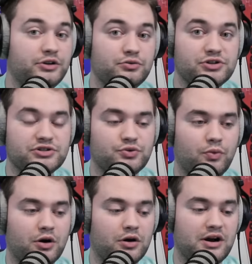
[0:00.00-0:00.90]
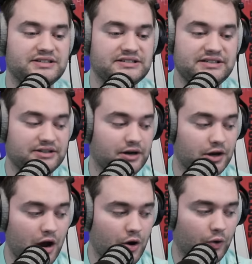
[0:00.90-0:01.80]
just were a season
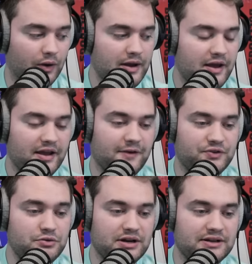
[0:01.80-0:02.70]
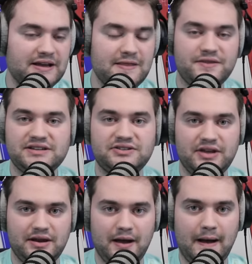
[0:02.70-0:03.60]
ago, if you can get this
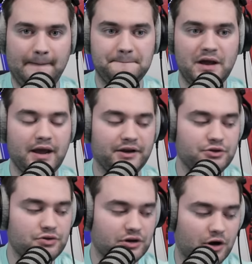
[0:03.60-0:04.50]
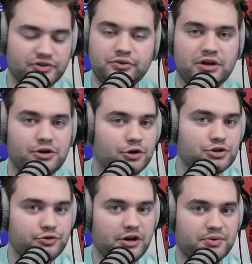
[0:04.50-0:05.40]
thing up and you can also get your
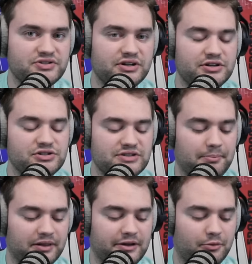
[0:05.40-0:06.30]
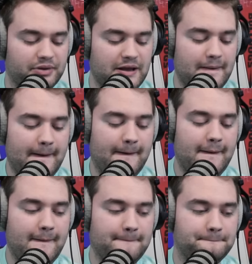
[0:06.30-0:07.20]
shooting percentages up a little bit,
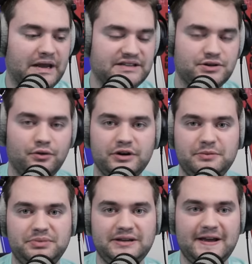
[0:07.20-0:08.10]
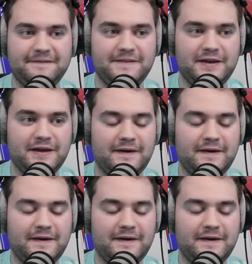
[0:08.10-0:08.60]
it's going to be, I think,